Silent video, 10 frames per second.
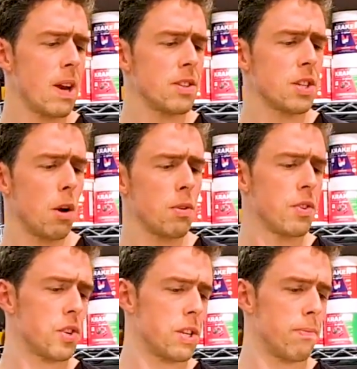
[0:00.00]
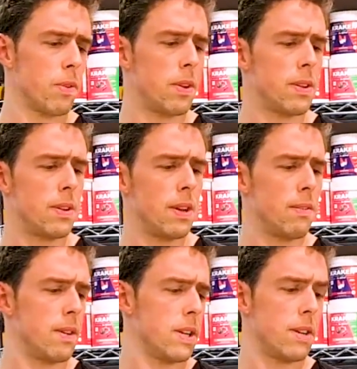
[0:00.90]
Currant,
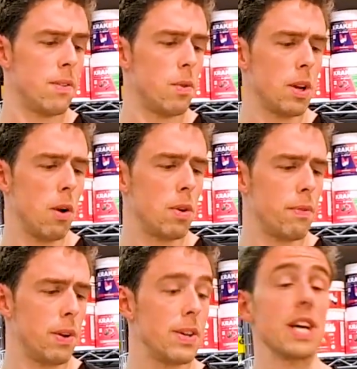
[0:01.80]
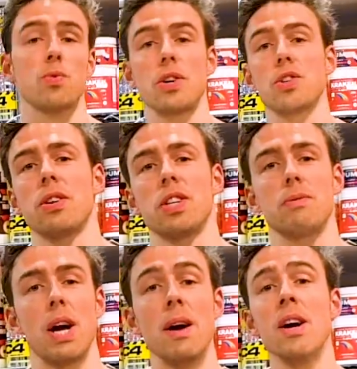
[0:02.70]
coconut flour. Yes, white chips.
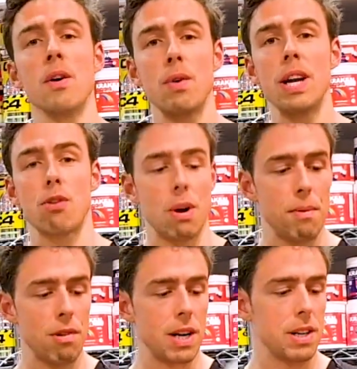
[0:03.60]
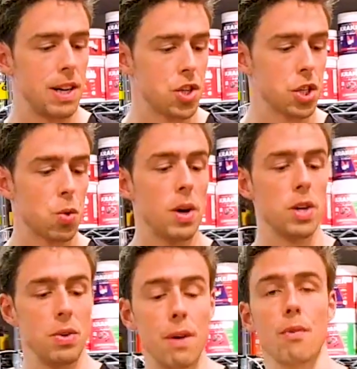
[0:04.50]
Yeah, really creamy, really delicious, quite
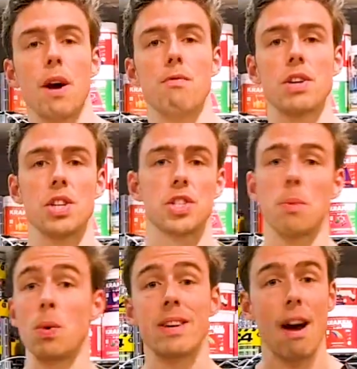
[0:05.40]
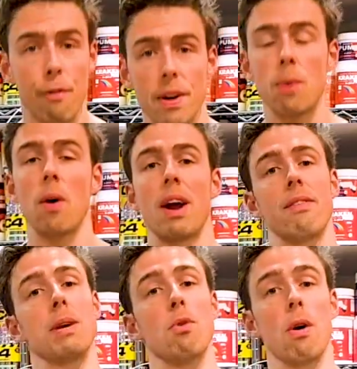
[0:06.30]
unique flavouring system. We definitely won't have
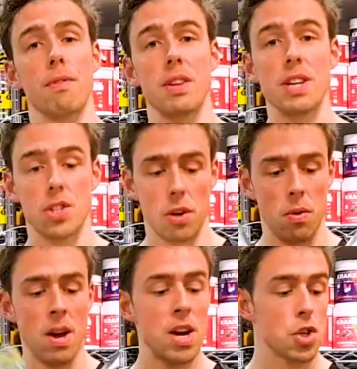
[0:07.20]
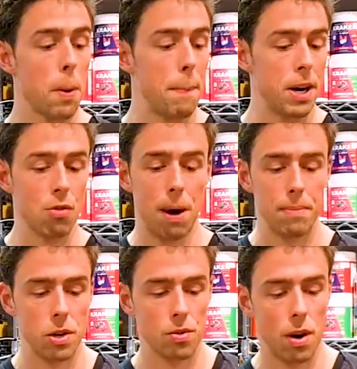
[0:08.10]
any more after this, so jump in and grab
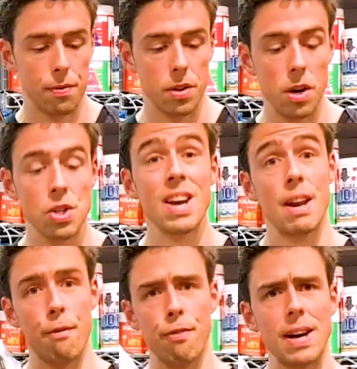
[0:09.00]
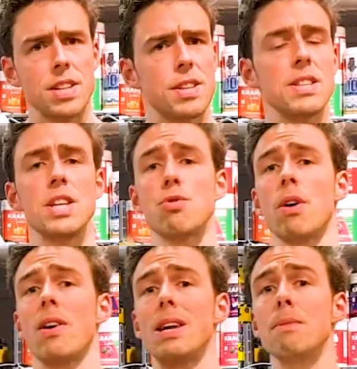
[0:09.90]
those after those. In fact, I think these are in
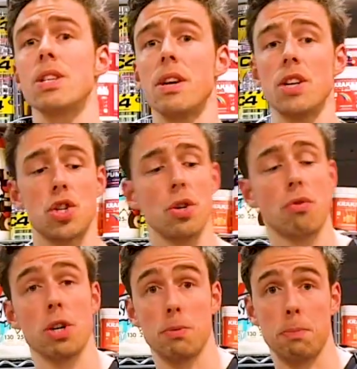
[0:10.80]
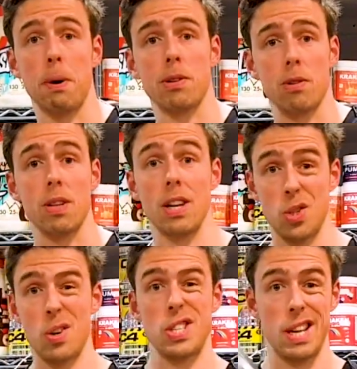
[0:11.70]
our limited edition Christmas bundle thing, so
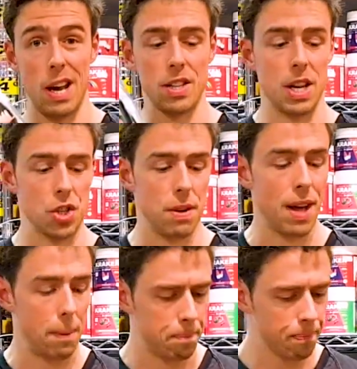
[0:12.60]
you actually get a sachet of that.